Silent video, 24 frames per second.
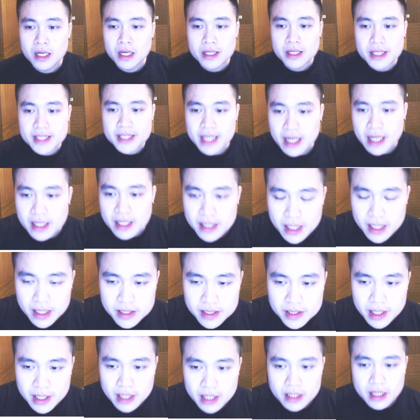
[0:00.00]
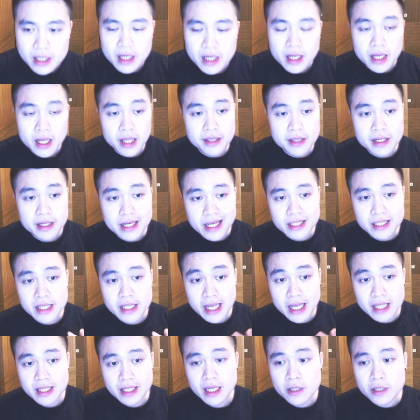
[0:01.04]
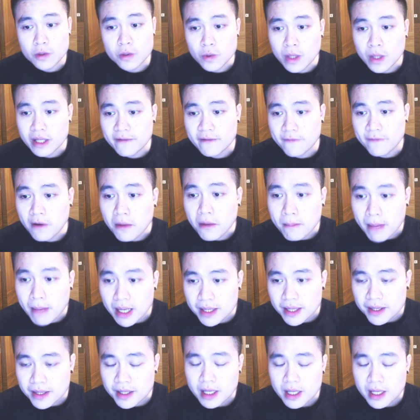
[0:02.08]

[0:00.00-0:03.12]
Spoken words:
The second thing is that in the next 18 to 24 months,